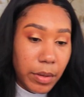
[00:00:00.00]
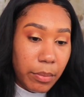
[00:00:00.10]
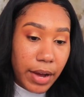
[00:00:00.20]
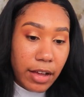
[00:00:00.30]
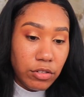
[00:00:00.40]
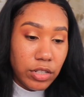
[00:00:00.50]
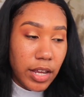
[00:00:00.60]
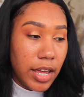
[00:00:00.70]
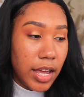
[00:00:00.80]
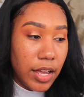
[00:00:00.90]
brown
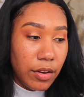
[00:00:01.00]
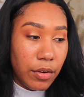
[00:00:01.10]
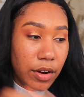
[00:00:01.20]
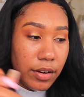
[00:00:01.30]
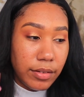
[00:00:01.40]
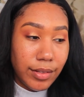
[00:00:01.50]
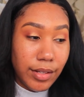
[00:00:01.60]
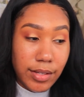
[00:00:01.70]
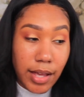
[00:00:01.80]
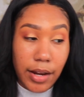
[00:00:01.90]
shade, or
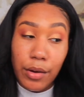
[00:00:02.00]
looks kind